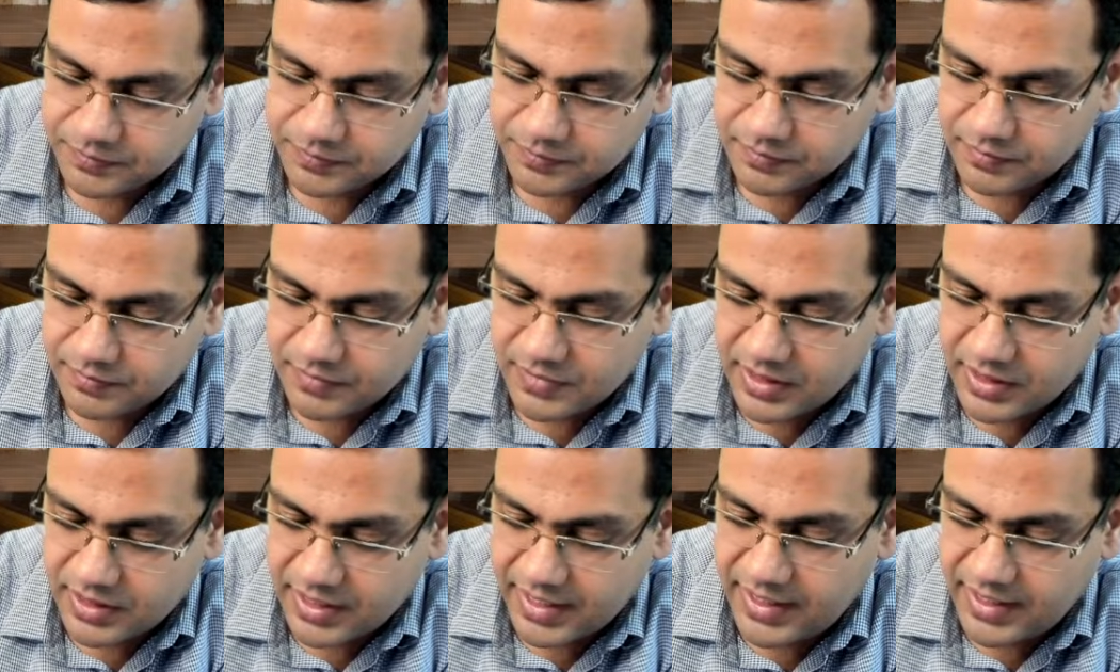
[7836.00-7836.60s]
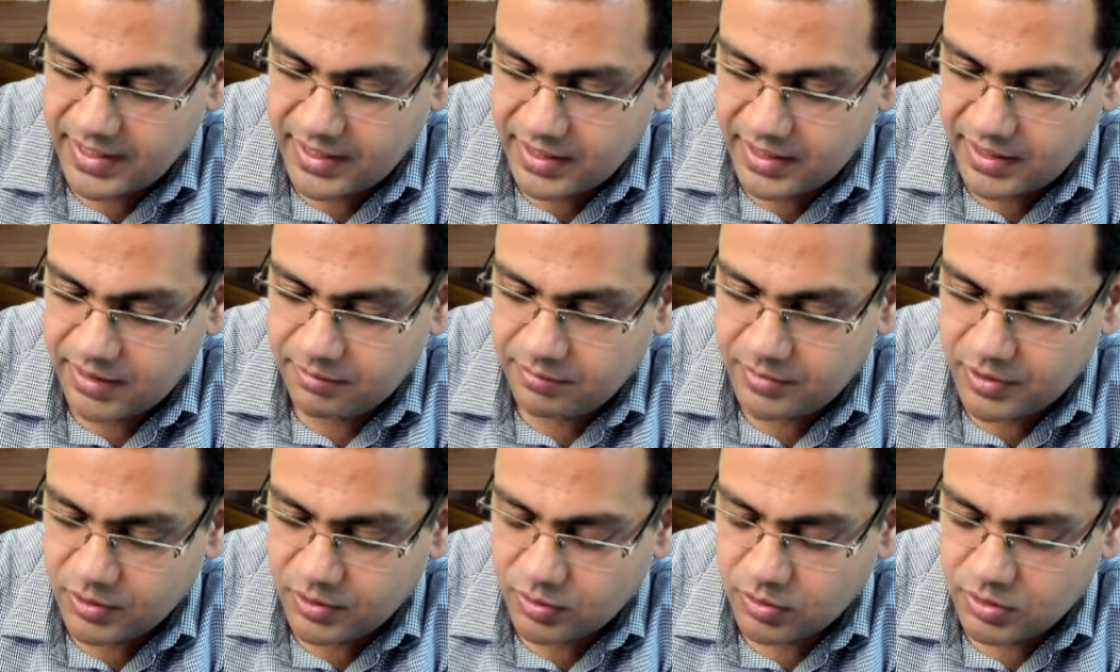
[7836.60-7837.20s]
9
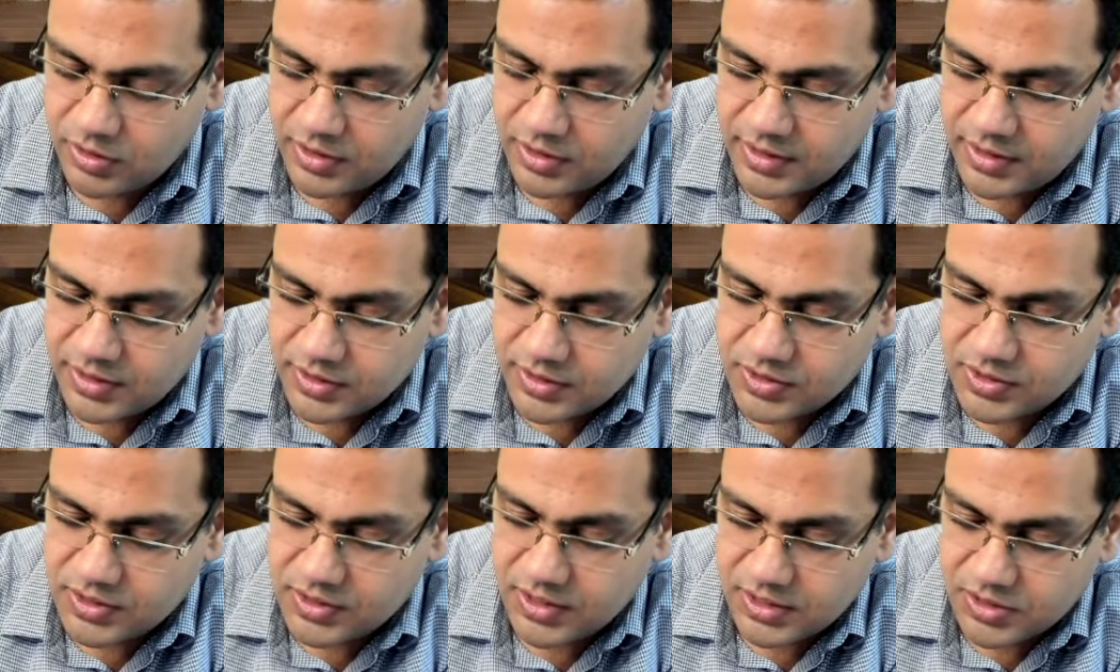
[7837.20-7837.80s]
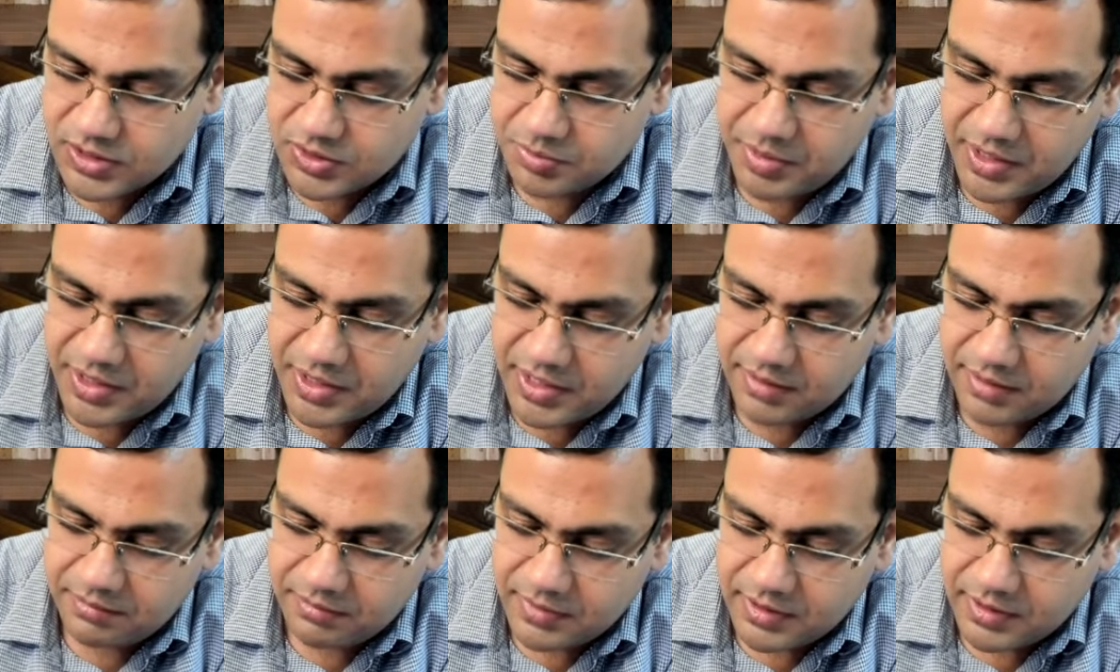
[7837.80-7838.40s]
a.m. to 6
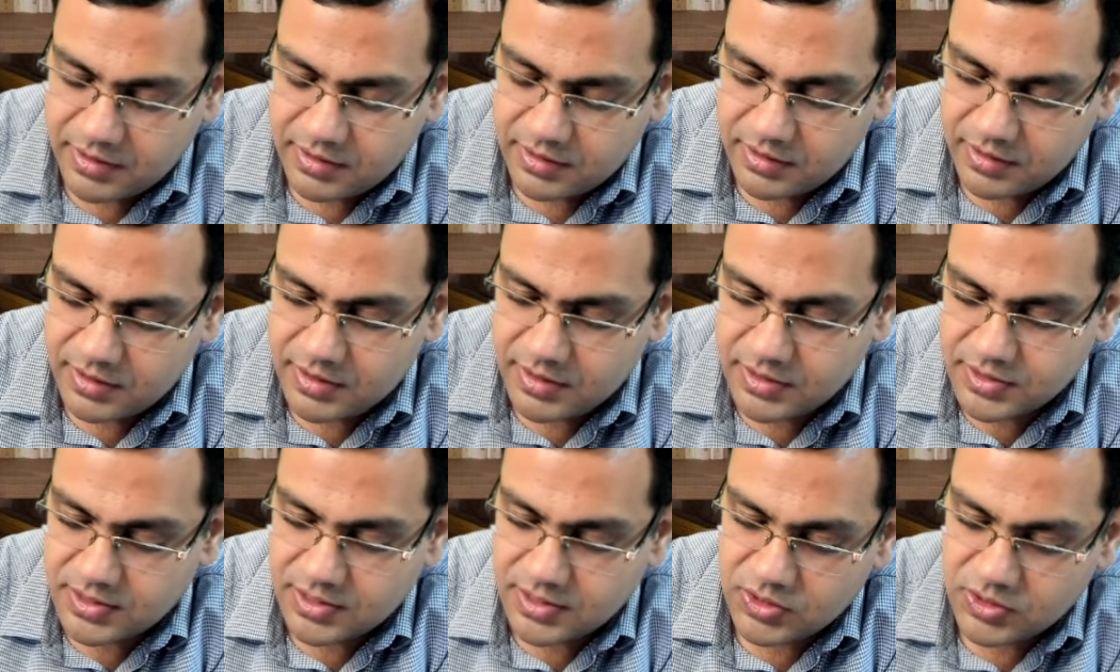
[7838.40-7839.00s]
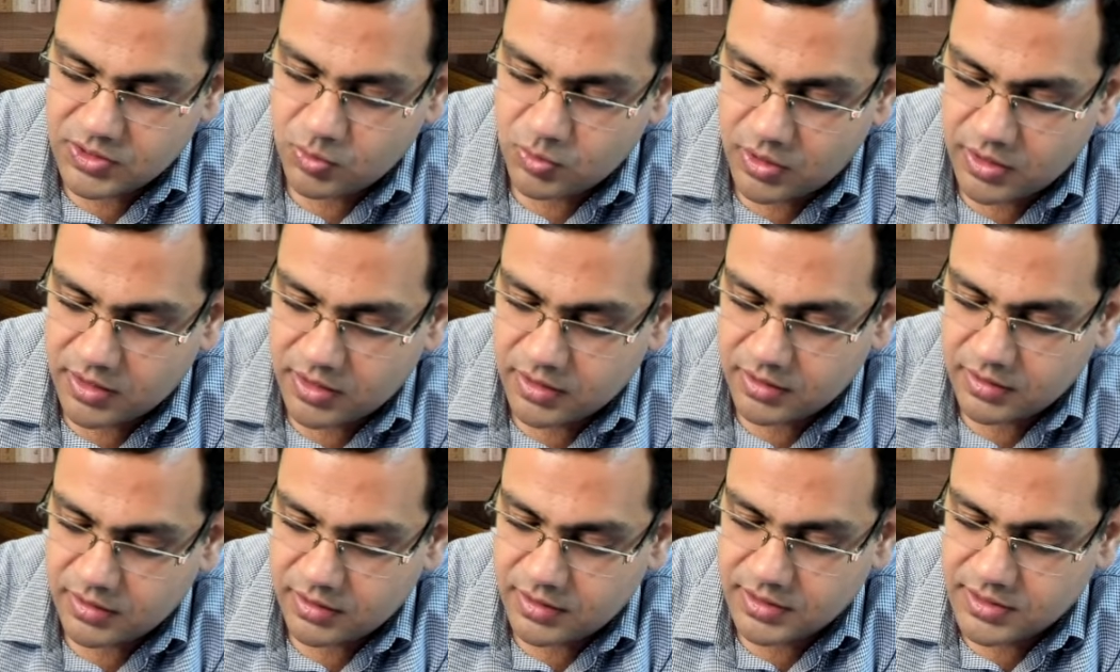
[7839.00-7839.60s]
p.m. This is what?
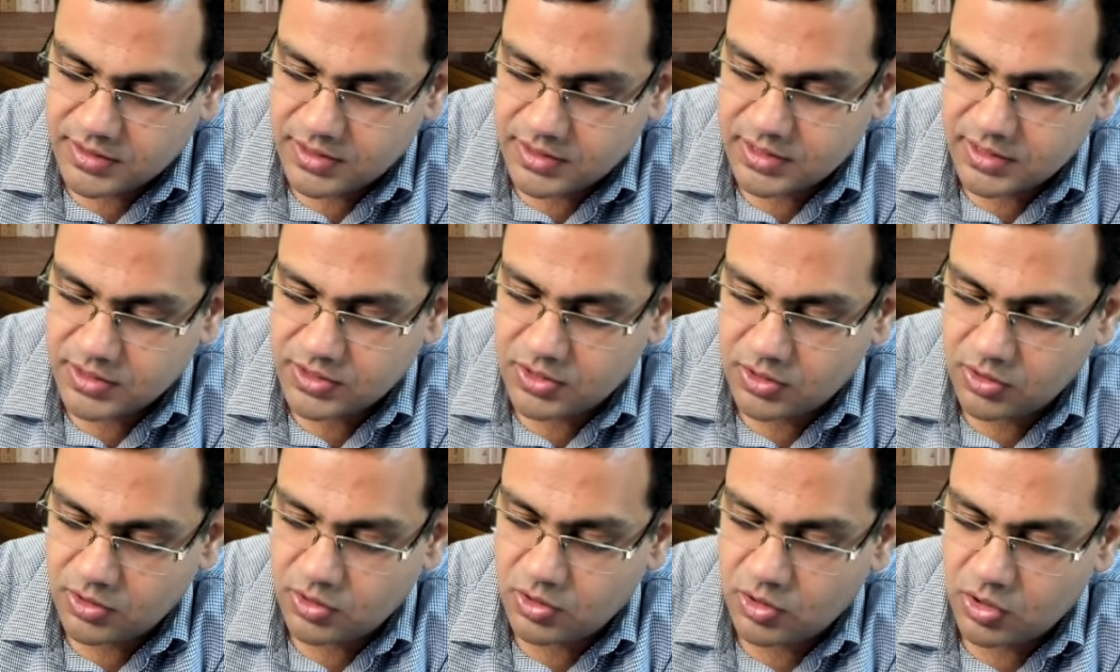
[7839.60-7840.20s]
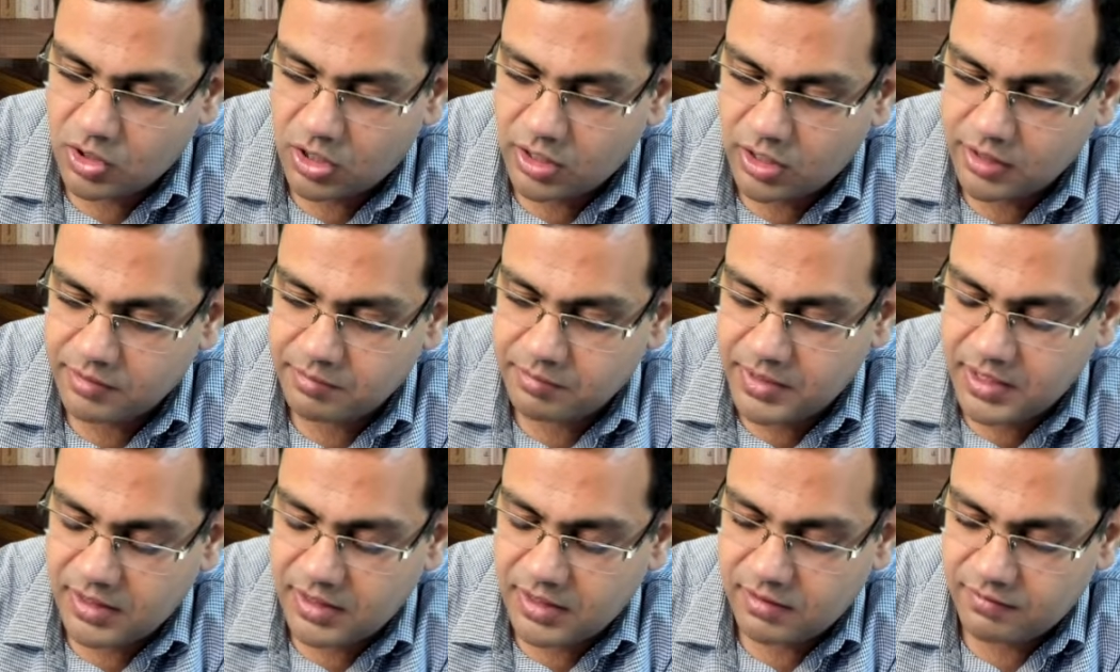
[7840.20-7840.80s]
This is the
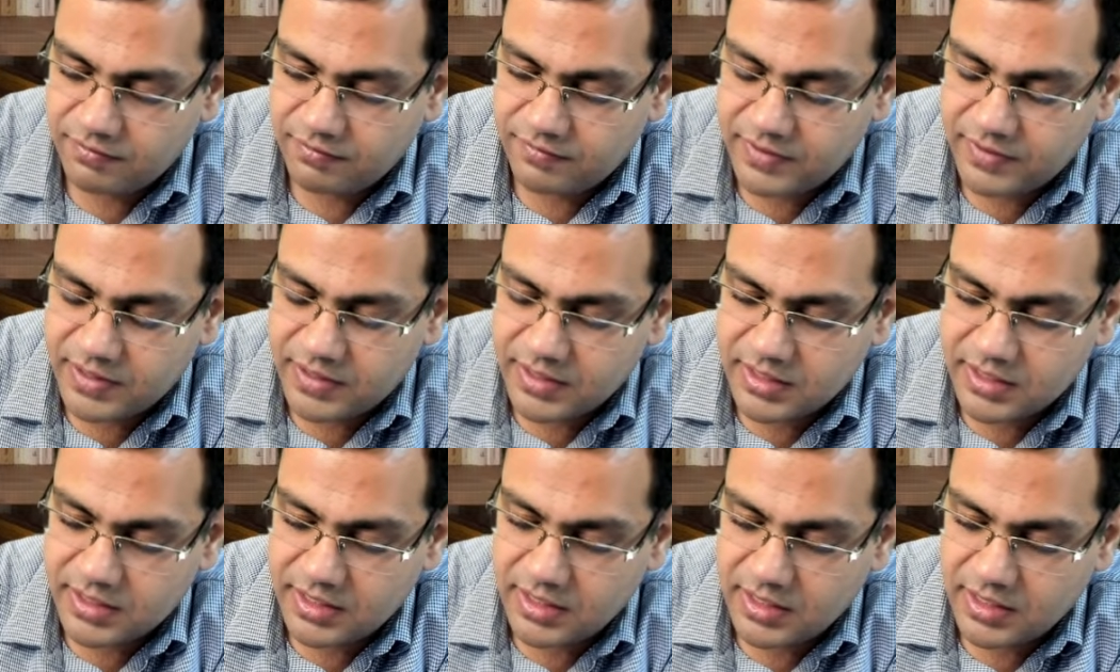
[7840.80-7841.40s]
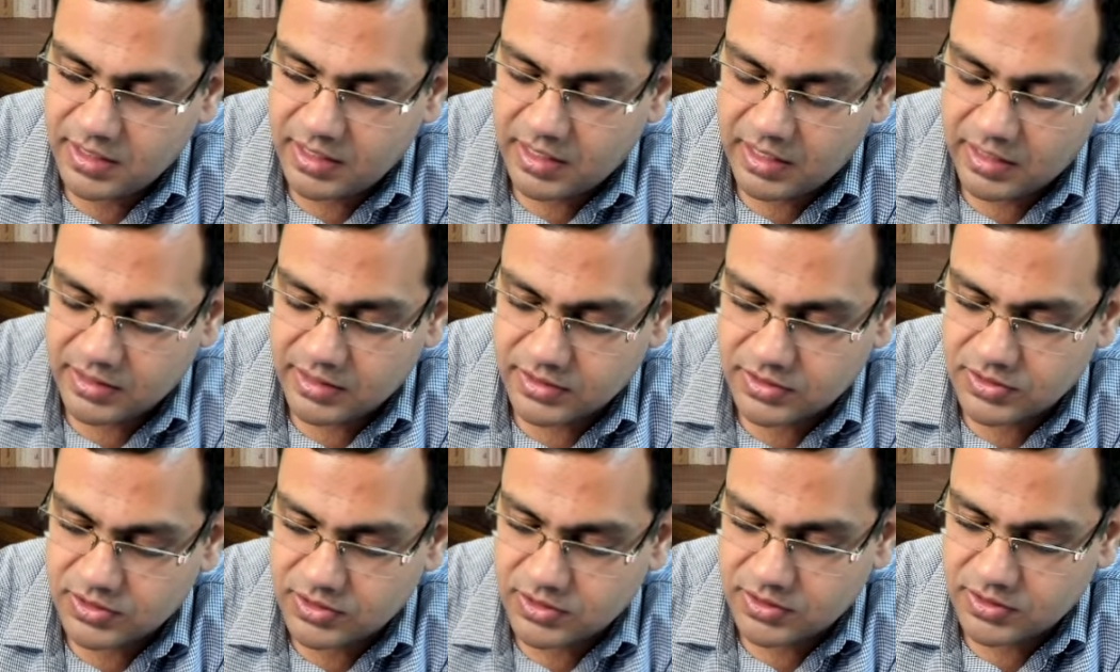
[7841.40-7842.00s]
normal working
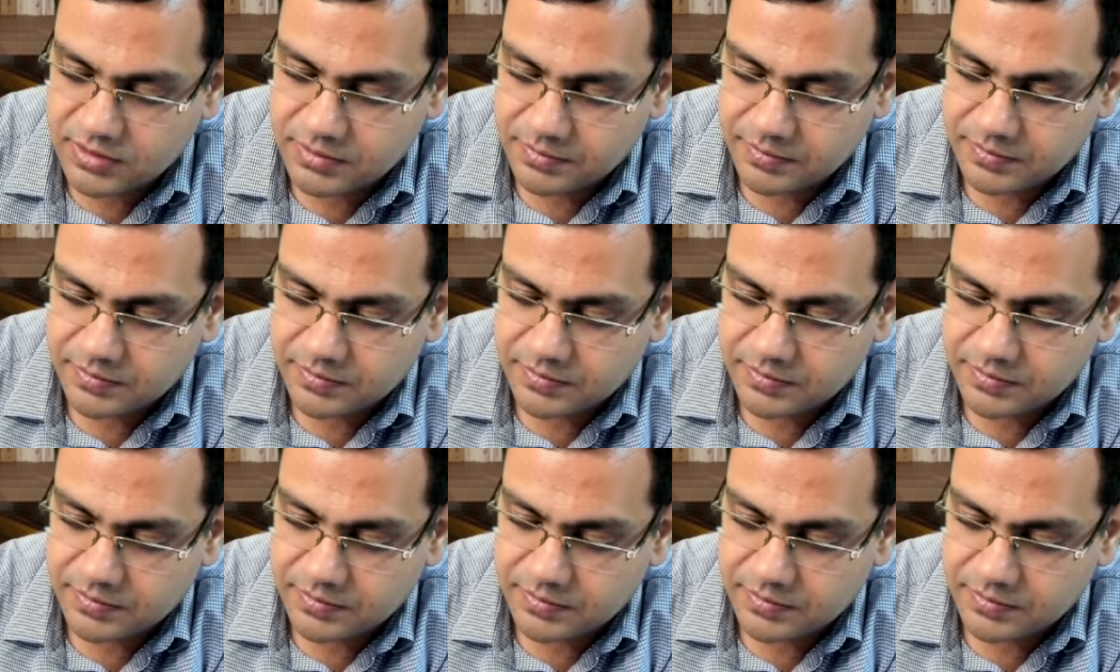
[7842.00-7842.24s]
hours.